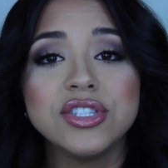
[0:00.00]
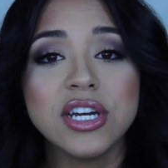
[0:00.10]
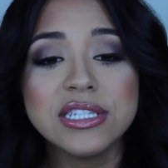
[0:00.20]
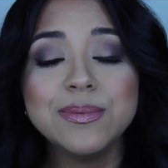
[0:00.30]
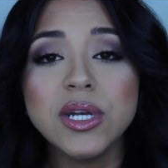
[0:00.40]

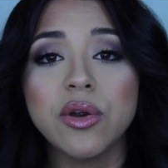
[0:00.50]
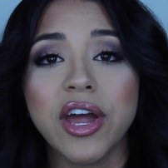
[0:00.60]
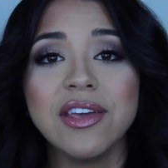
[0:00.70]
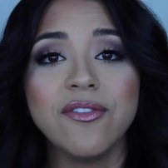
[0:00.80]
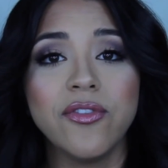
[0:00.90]
Just be
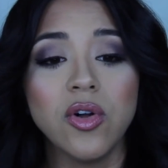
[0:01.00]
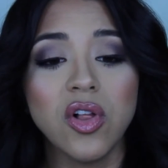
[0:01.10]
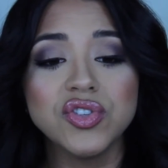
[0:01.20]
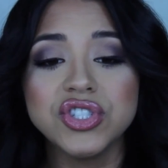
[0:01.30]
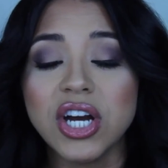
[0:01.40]

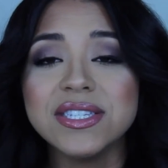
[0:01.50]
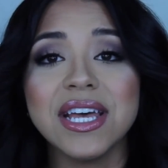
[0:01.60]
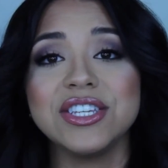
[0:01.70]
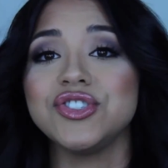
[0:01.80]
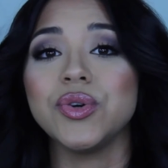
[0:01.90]
grateful just
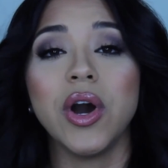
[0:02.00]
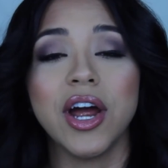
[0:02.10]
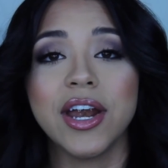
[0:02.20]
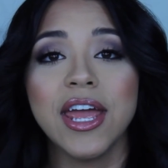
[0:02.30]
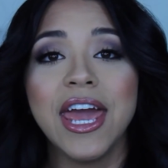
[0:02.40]
as you
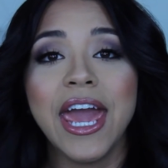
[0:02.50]
are,